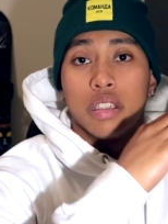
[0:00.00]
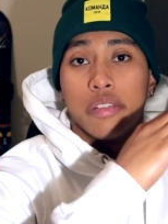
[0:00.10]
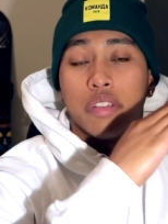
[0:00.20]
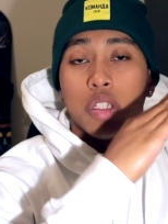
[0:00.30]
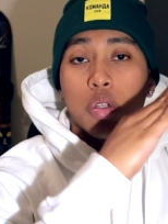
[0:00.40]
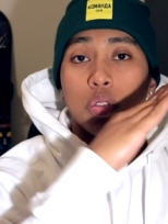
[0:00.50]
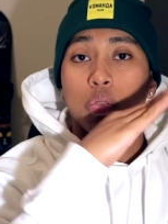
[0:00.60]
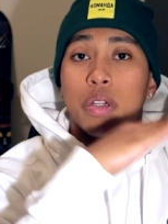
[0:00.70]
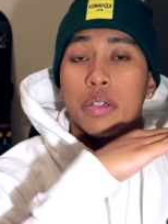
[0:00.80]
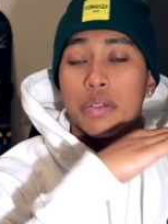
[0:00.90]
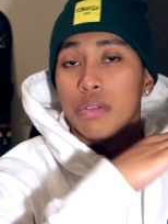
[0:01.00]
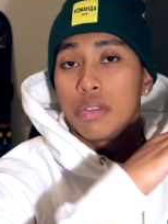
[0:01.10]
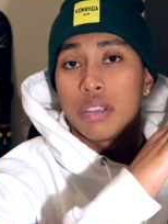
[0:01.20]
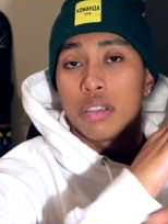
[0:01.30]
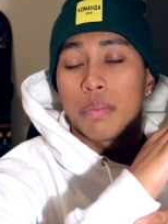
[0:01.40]
lift the nose while
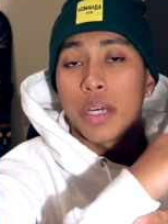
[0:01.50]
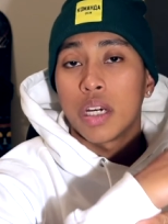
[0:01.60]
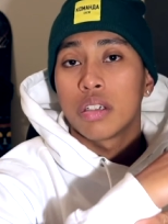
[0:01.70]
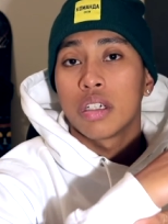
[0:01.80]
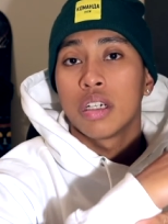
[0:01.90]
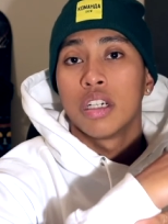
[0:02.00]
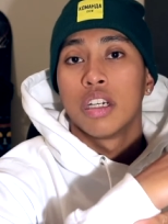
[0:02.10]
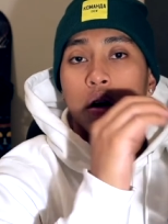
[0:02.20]
cruising the powder,